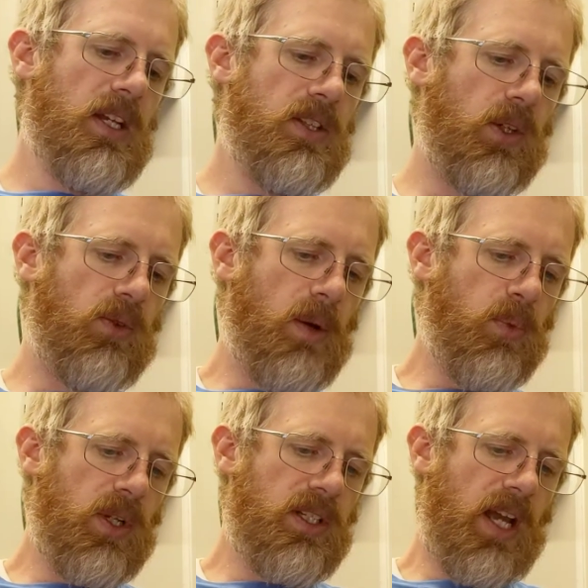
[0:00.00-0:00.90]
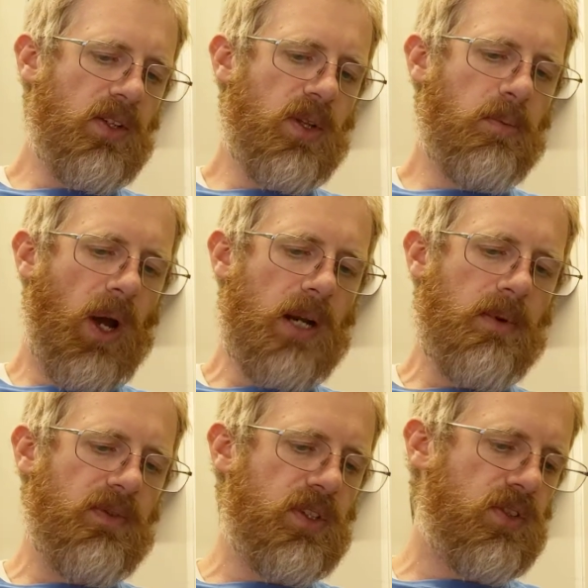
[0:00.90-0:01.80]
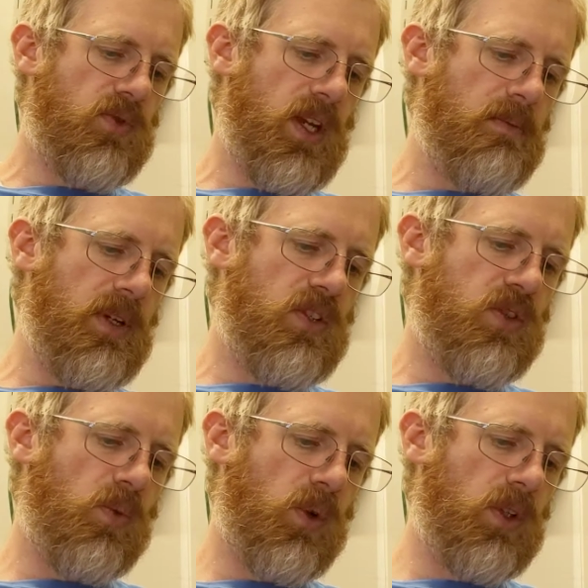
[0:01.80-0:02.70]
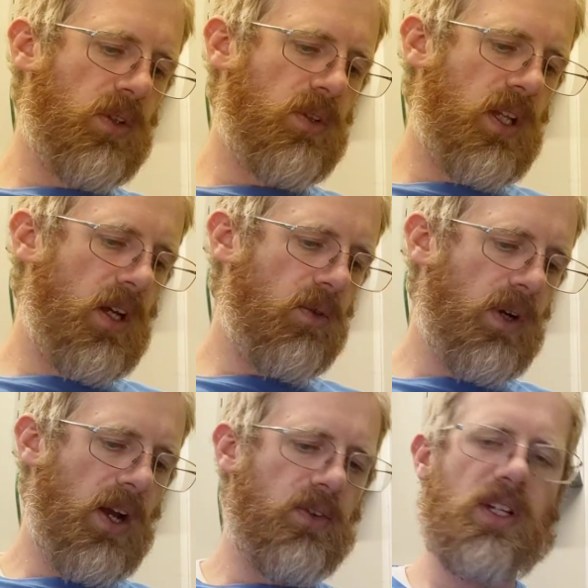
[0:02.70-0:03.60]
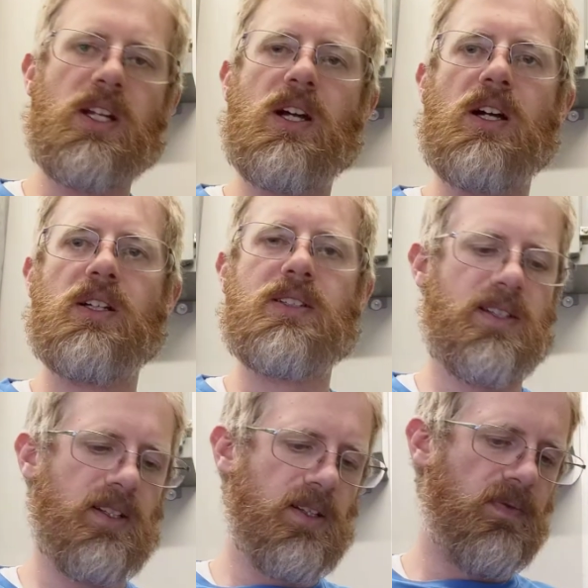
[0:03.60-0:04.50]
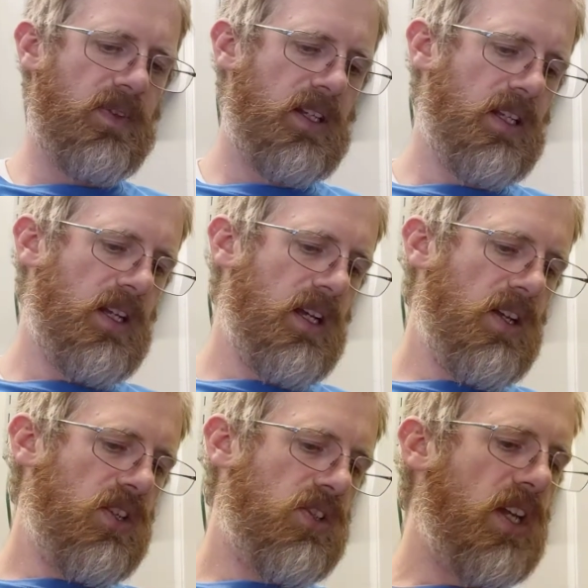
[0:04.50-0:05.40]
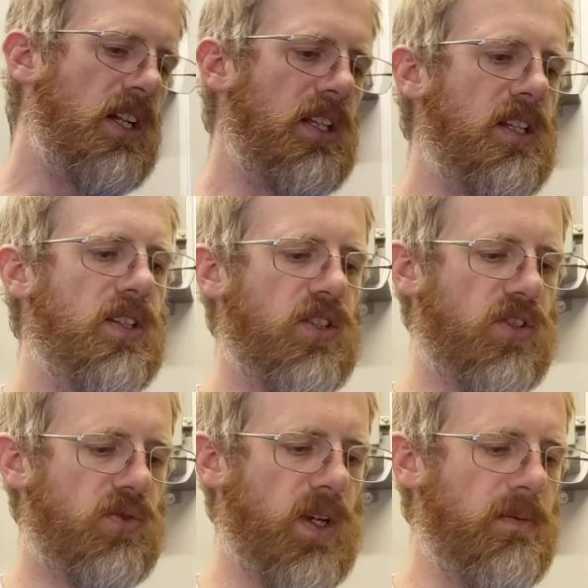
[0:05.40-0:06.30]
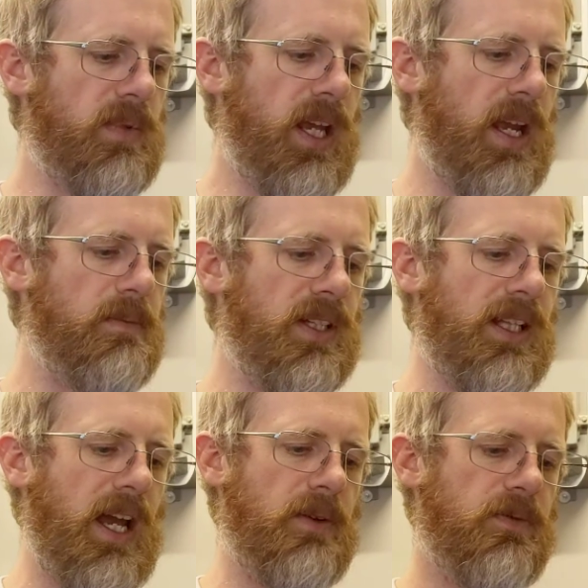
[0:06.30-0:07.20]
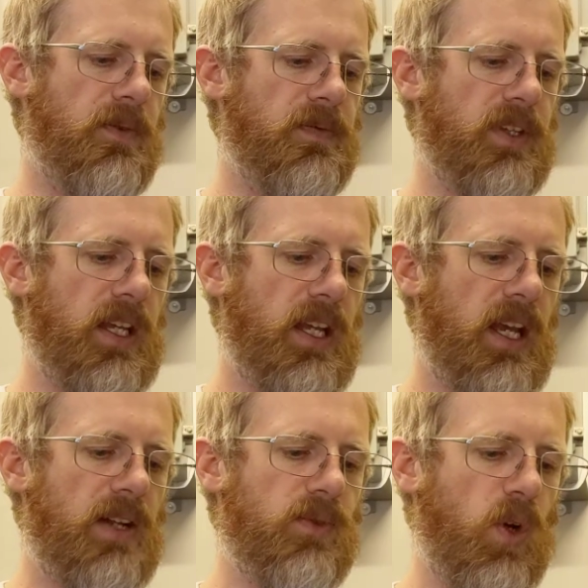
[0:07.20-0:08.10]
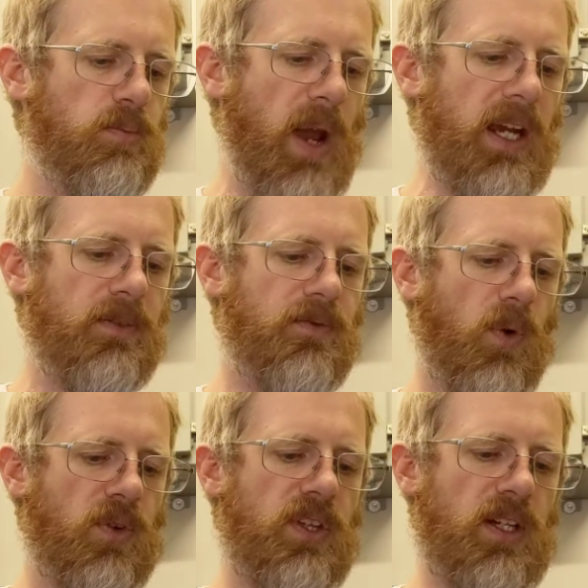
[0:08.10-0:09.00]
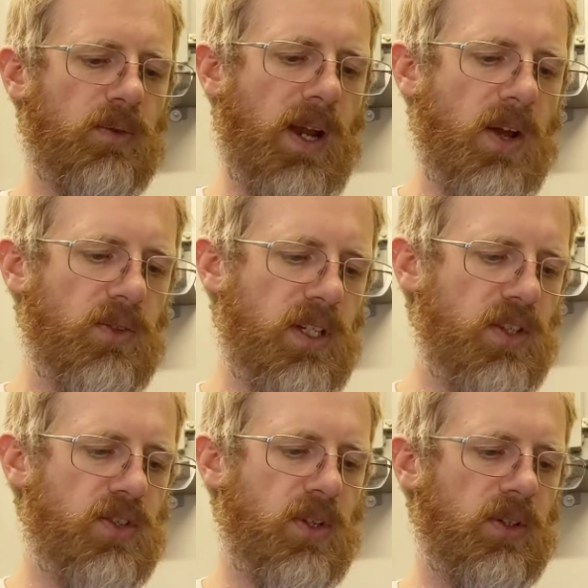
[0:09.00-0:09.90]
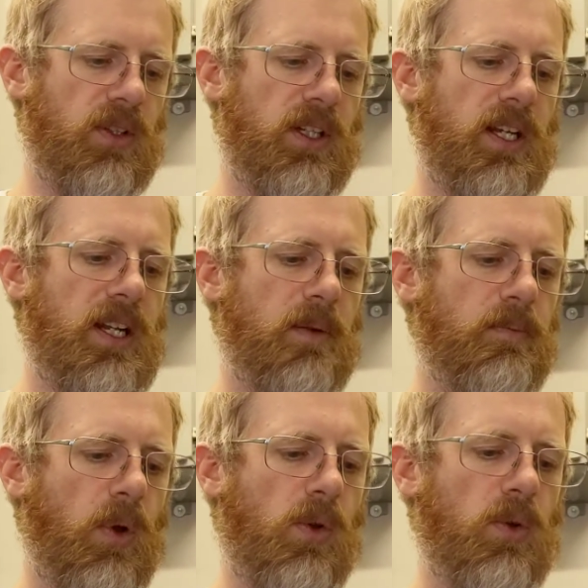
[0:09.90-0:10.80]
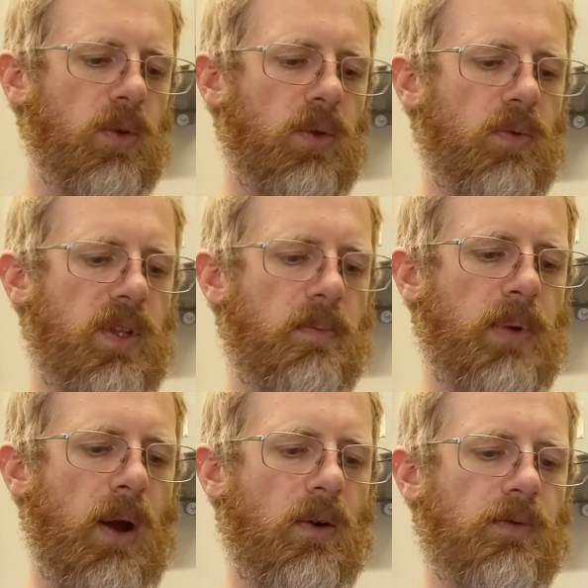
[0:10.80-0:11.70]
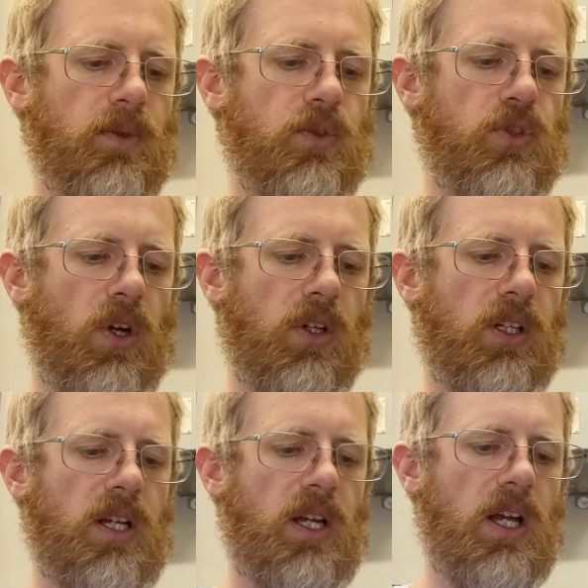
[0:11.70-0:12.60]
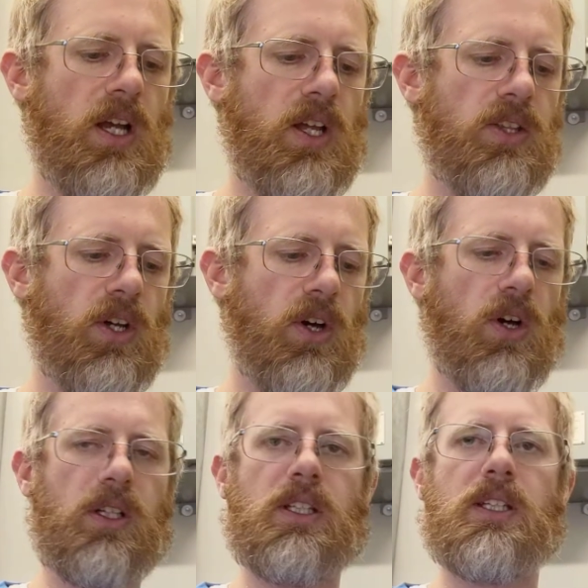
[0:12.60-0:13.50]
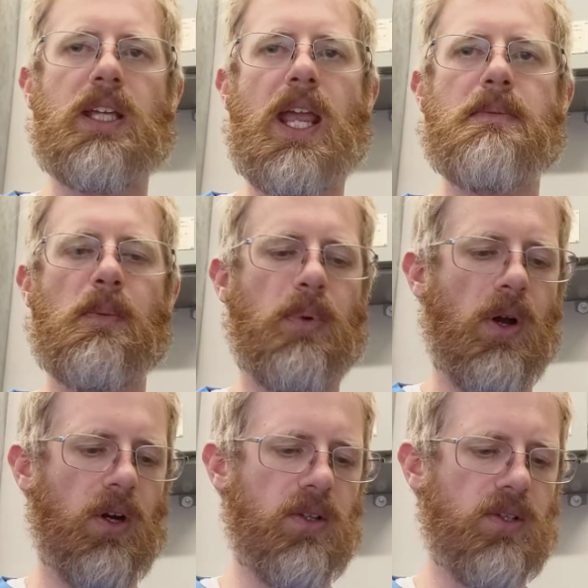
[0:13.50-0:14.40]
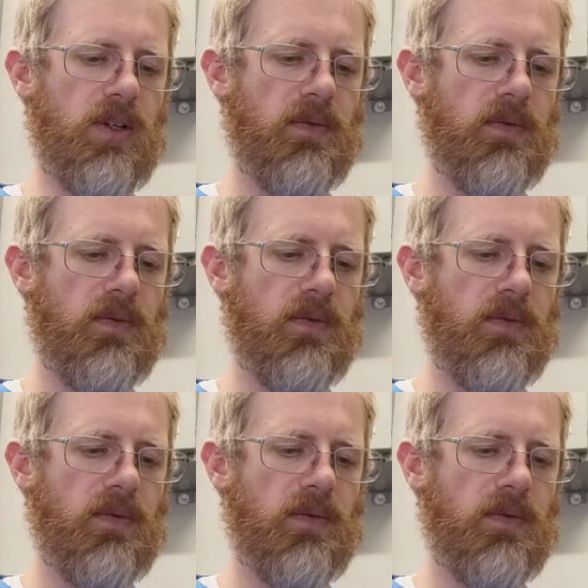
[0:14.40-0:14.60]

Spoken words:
The grub went down to the bottom of the stream. It swirled around and hung still. Suddenly the stream came to life and rode back and forth and around in a circle, and I pulled with a powerful jerk. The hook came apart,